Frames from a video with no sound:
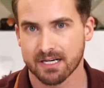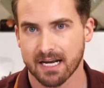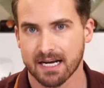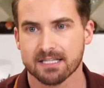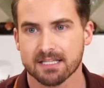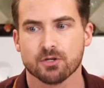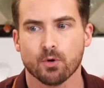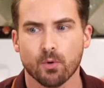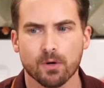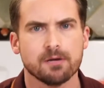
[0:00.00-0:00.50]
and
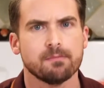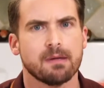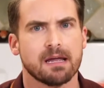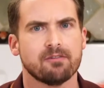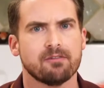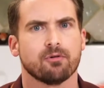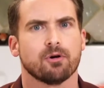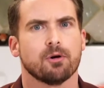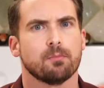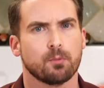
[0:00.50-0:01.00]
it's going to make
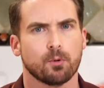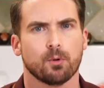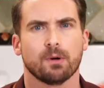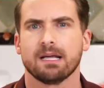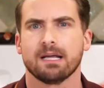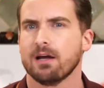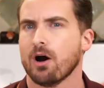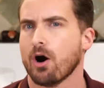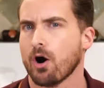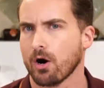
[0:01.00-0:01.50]
for a
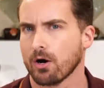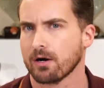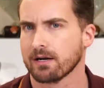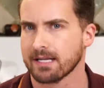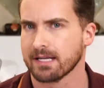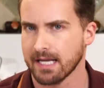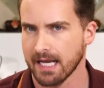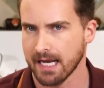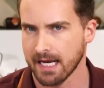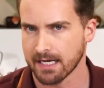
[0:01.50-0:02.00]
pretty hard
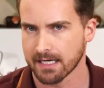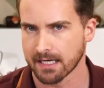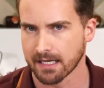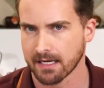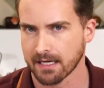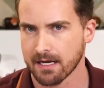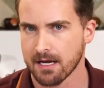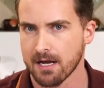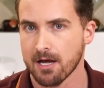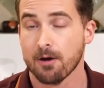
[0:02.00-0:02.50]

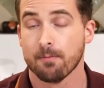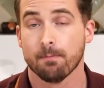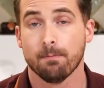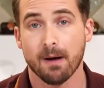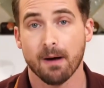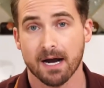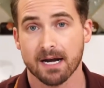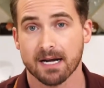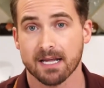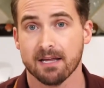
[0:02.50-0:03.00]
candy.
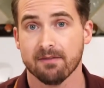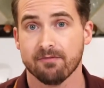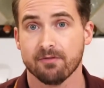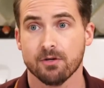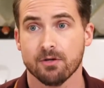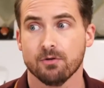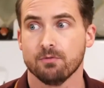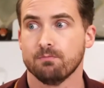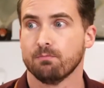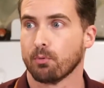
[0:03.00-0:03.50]
But if
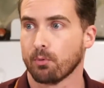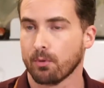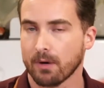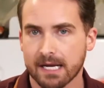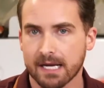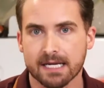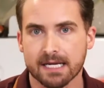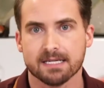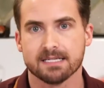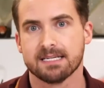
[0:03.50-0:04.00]
you
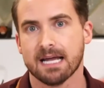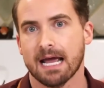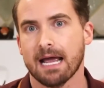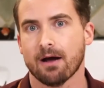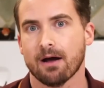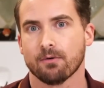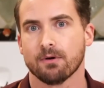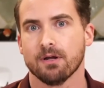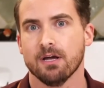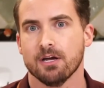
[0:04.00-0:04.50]
bring it
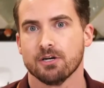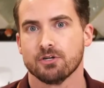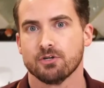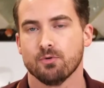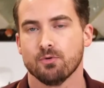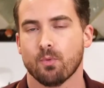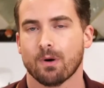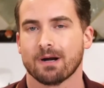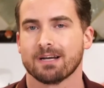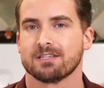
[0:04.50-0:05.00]
down to
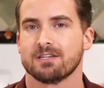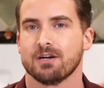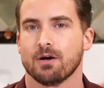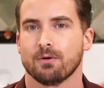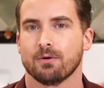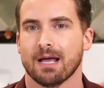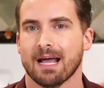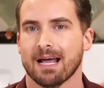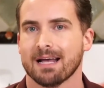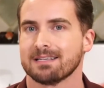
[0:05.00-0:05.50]
what is
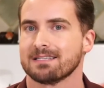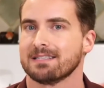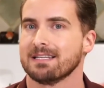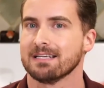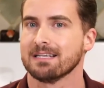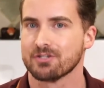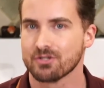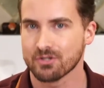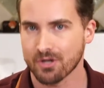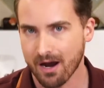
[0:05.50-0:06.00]
known as
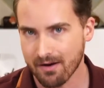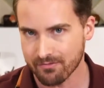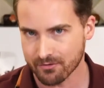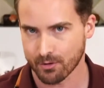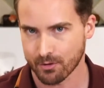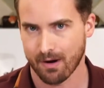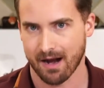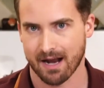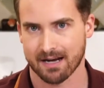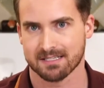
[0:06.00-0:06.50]
the soft
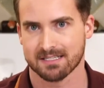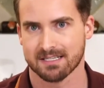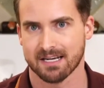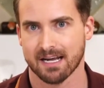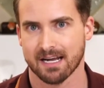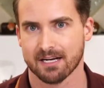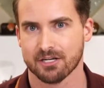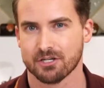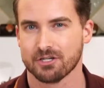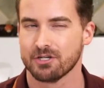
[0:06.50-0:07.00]
crack
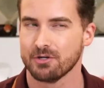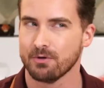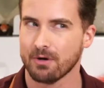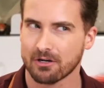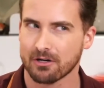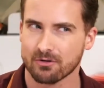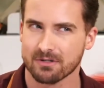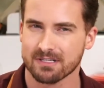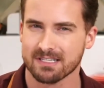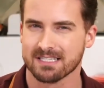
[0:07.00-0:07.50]
stage,
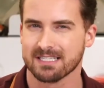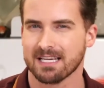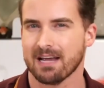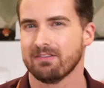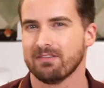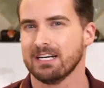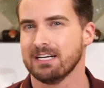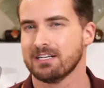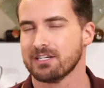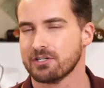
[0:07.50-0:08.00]

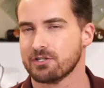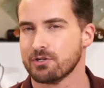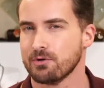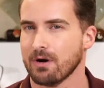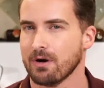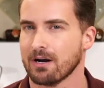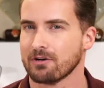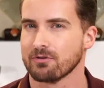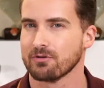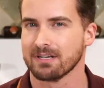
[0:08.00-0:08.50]
270 to
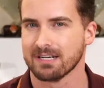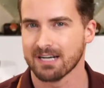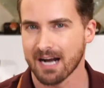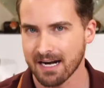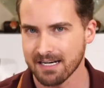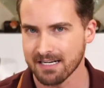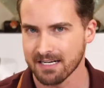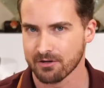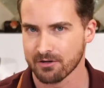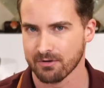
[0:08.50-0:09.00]

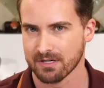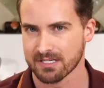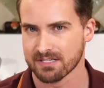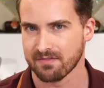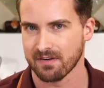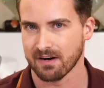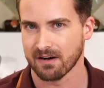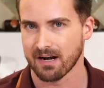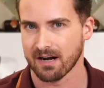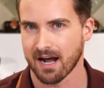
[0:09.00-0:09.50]
290 degrees
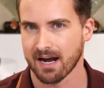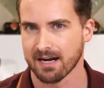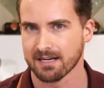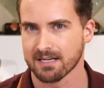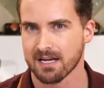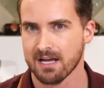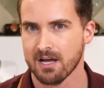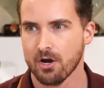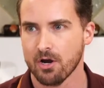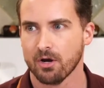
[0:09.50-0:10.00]
Fahrenheit,
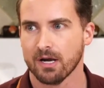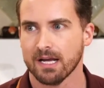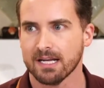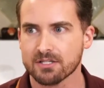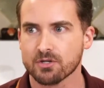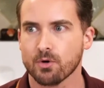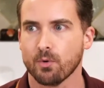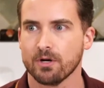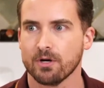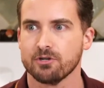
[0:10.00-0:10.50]
it's
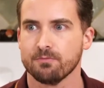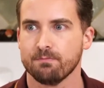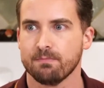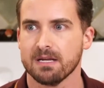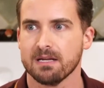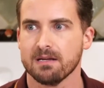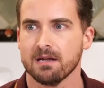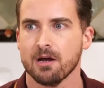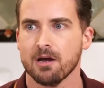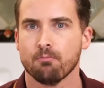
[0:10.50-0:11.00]
going to
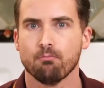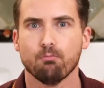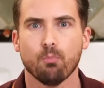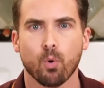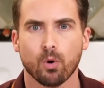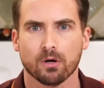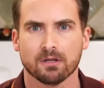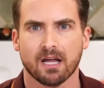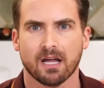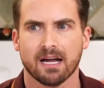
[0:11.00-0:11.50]
be
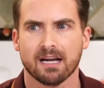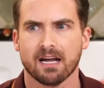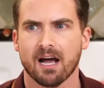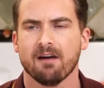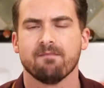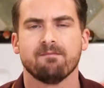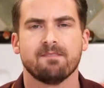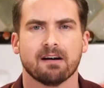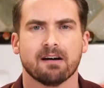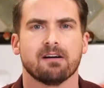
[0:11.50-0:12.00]
more like a
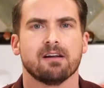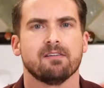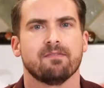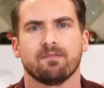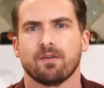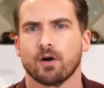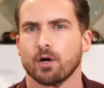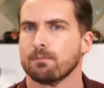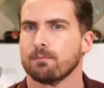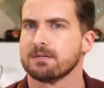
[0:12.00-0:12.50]
very
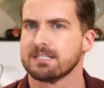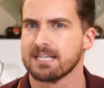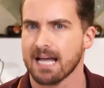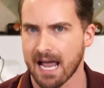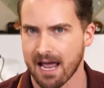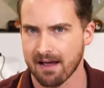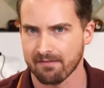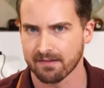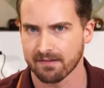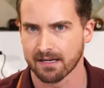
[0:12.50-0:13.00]
firm
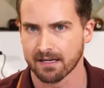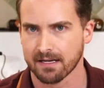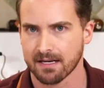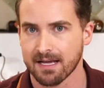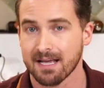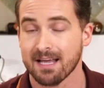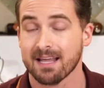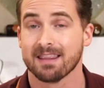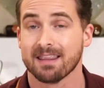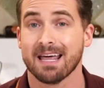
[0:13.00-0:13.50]
taffy.
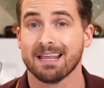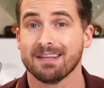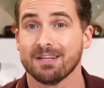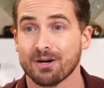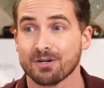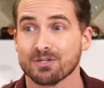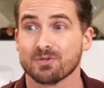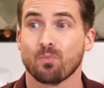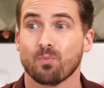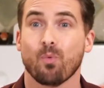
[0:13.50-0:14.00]
Then
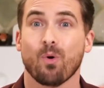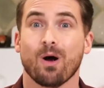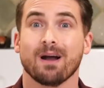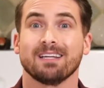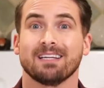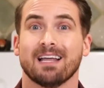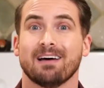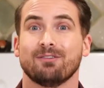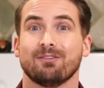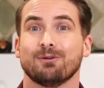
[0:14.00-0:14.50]
there's one
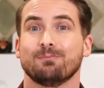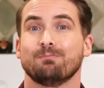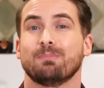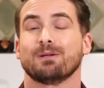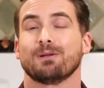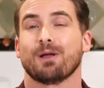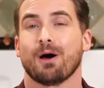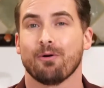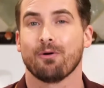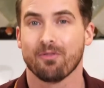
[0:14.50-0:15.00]
level
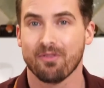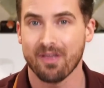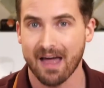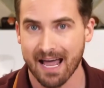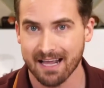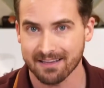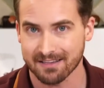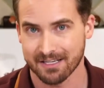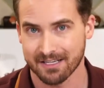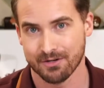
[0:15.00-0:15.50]
below
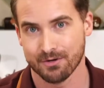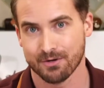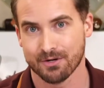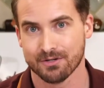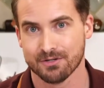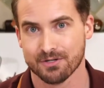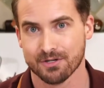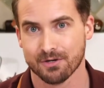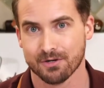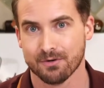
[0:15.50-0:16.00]
that you
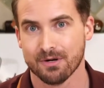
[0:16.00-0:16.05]
could do.